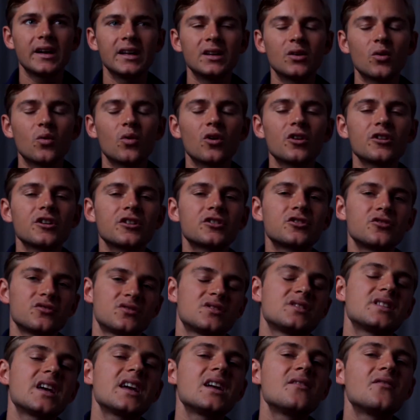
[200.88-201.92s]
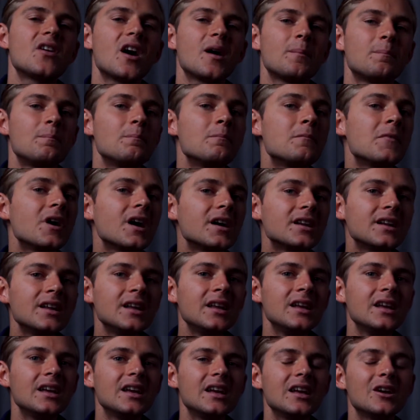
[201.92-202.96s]
In order to save up
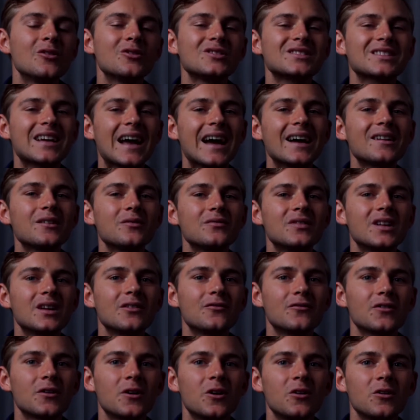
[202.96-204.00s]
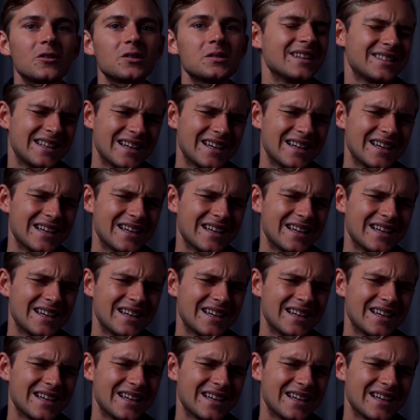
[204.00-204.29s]
money, it was kind of difficult.